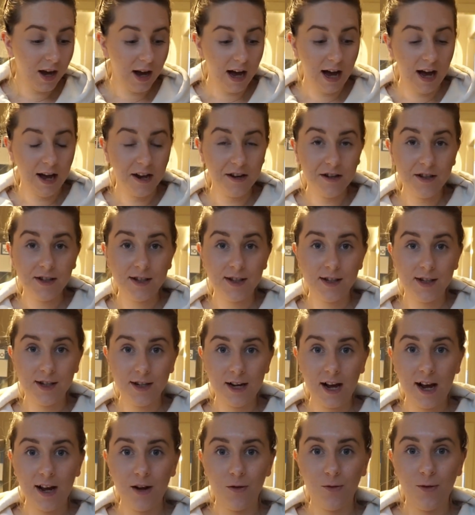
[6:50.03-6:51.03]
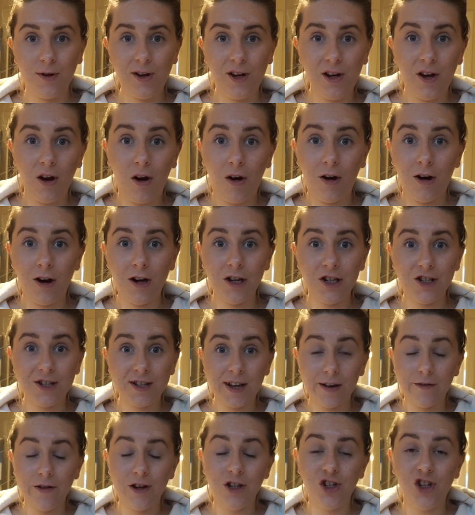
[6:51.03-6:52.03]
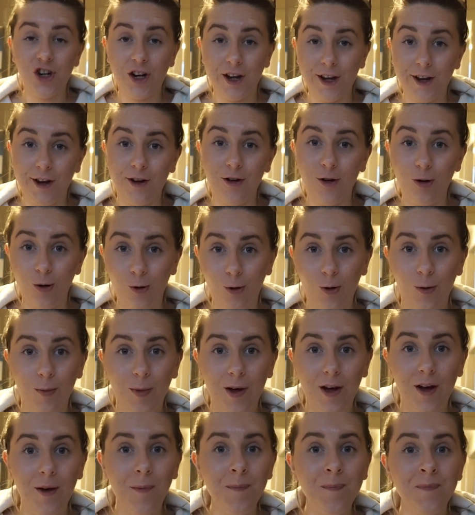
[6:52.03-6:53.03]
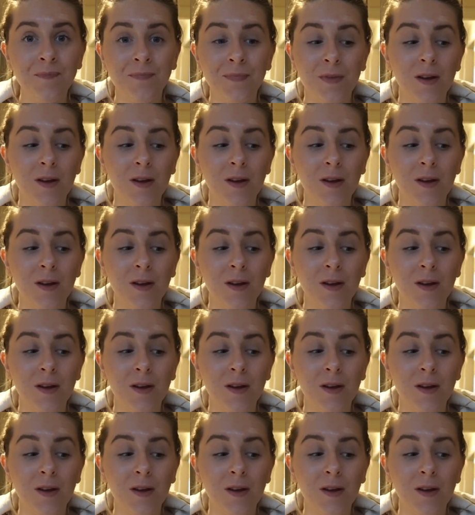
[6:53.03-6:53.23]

And tonight we are just having a chicken korma.